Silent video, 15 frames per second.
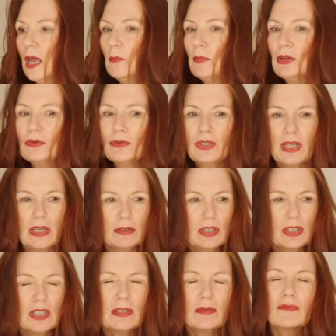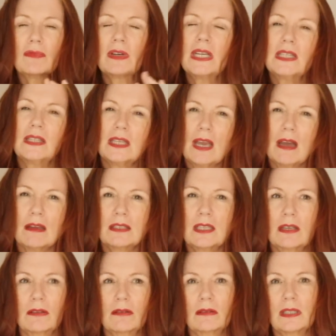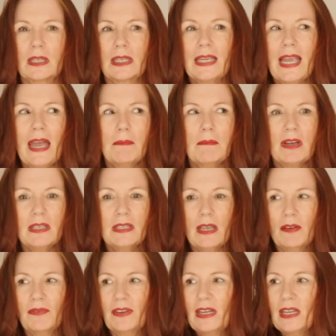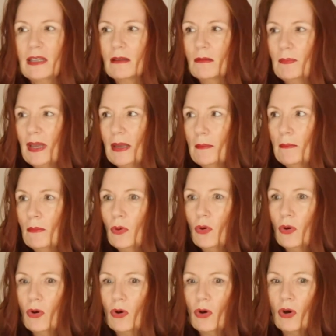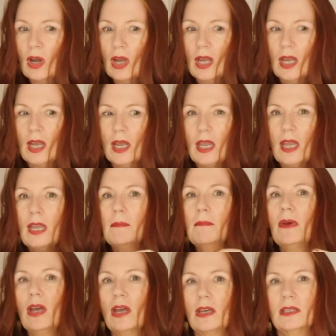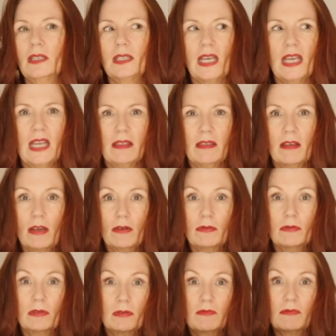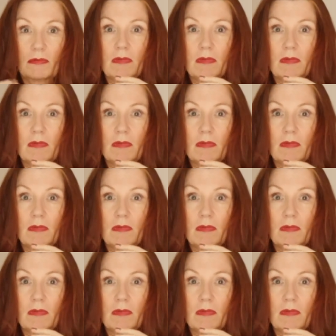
But also to just read the articles and get myself a little bit more immersed in those